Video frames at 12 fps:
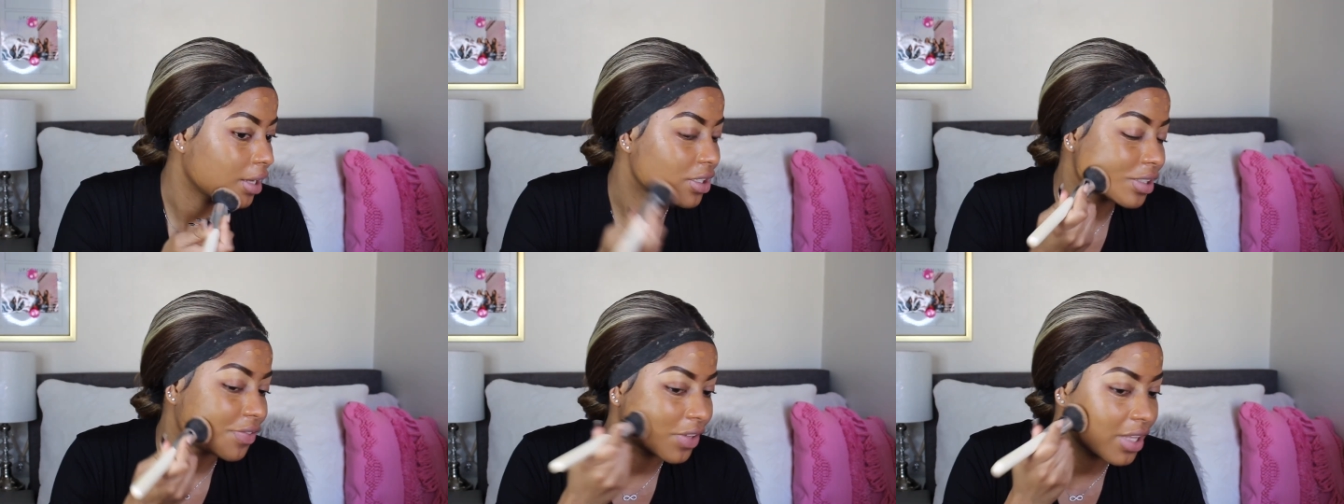I
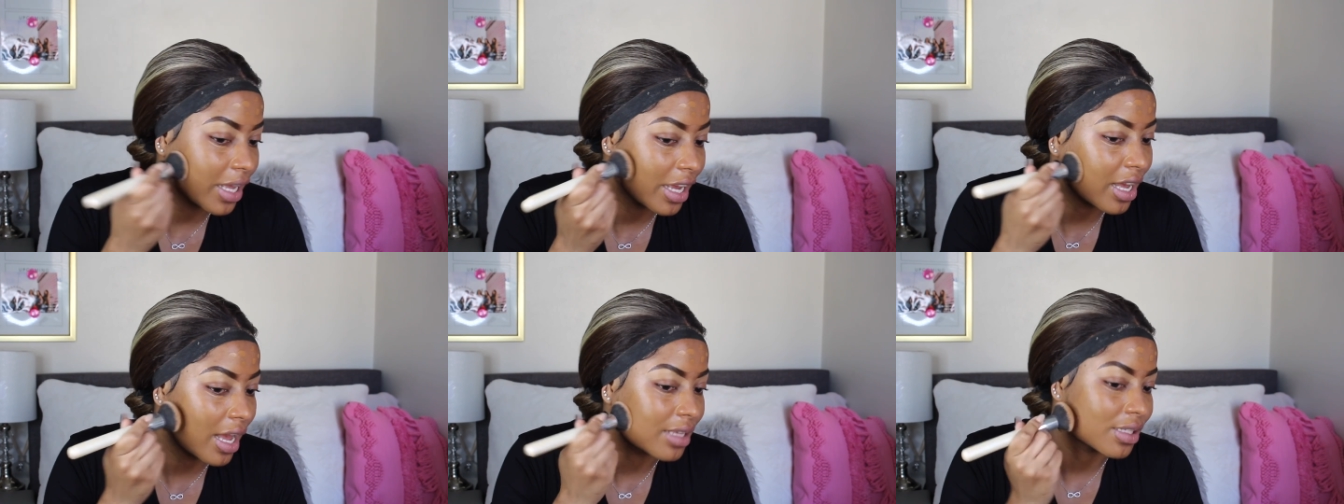just feel
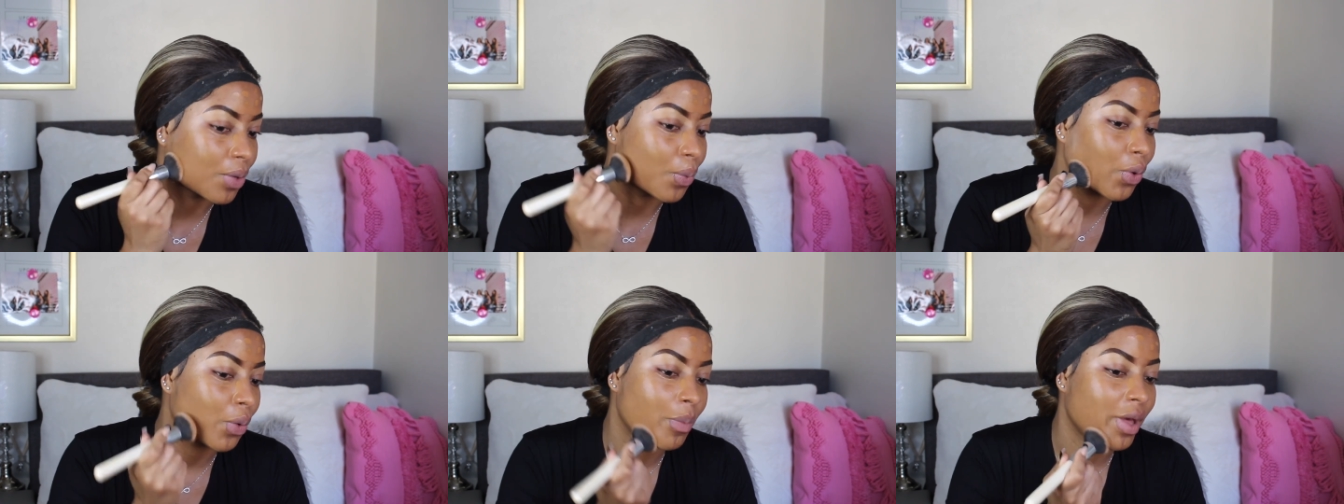like as a
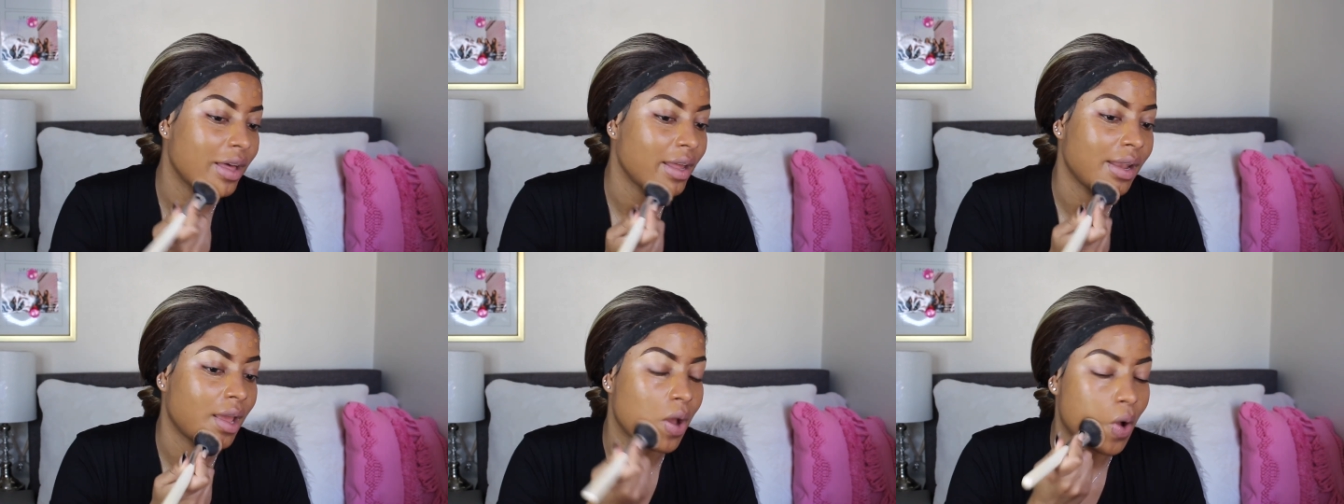woman,